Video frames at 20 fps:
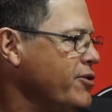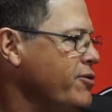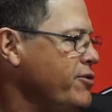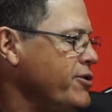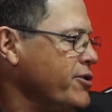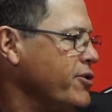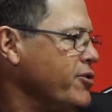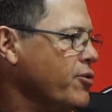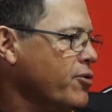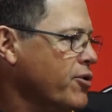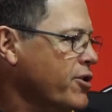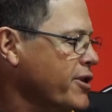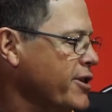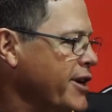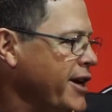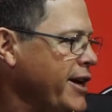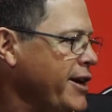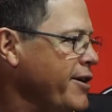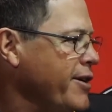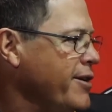who's the
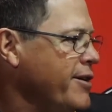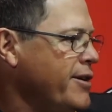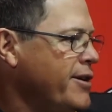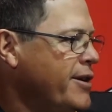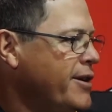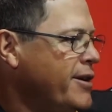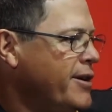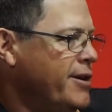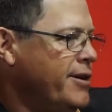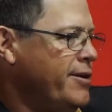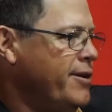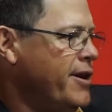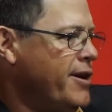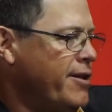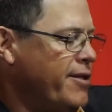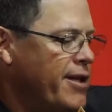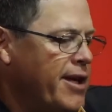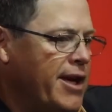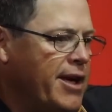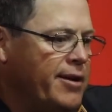coordinator,
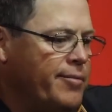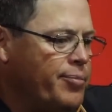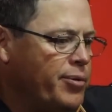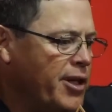none of that.